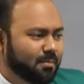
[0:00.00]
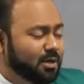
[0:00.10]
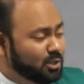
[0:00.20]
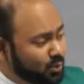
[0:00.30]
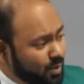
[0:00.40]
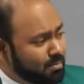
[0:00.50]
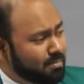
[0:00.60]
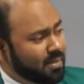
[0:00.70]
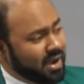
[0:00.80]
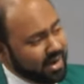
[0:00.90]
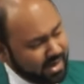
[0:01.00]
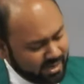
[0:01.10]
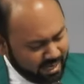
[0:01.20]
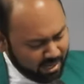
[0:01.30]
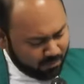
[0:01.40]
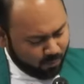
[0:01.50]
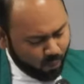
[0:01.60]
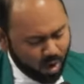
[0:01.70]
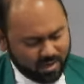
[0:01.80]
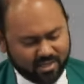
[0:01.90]
But to swim in deep
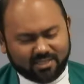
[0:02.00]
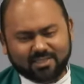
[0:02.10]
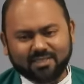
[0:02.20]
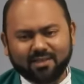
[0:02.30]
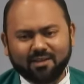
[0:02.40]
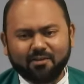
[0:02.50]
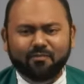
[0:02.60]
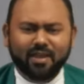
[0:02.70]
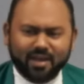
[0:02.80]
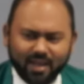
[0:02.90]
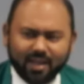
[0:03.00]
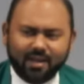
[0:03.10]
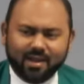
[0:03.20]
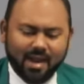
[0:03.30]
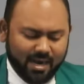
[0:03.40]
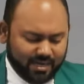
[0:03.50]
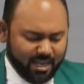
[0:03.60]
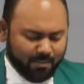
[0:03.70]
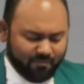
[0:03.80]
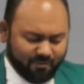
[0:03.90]
waters, we need a
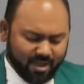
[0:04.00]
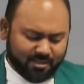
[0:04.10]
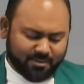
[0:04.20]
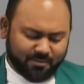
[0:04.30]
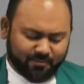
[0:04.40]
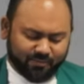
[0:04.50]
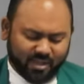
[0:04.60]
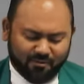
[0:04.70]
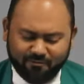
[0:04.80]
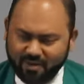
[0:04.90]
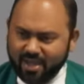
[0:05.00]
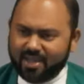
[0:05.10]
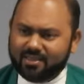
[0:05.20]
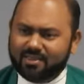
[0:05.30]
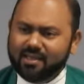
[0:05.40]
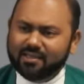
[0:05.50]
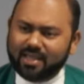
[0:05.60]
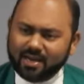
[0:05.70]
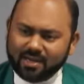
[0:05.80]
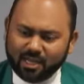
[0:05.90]
deep faith. A faith
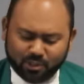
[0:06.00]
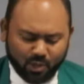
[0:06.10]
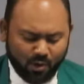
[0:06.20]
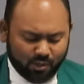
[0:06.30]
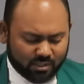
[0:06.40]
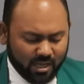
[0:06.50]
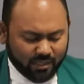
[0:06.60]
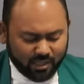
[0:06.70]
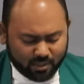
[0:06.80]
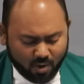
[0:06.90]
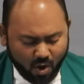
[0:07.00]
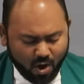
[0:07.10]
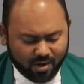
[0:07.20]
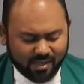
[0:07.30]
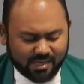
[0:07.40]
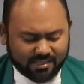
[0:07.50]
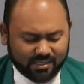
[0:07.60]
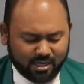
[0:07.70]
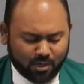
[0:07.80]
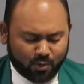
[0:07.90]
that assures that God is
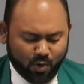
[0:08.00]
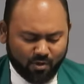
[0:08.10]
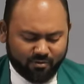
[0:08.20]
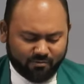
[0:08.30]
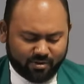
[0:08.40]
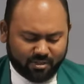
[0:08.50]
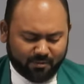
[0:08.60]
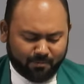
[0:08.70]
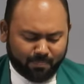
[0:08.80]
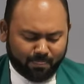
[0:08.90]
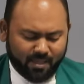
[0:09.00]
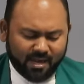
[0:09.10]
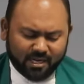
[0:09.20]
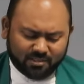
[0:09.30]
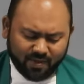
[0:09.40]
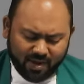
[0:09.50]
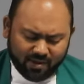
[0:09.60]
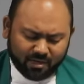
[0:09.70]
in control of everything. And it is very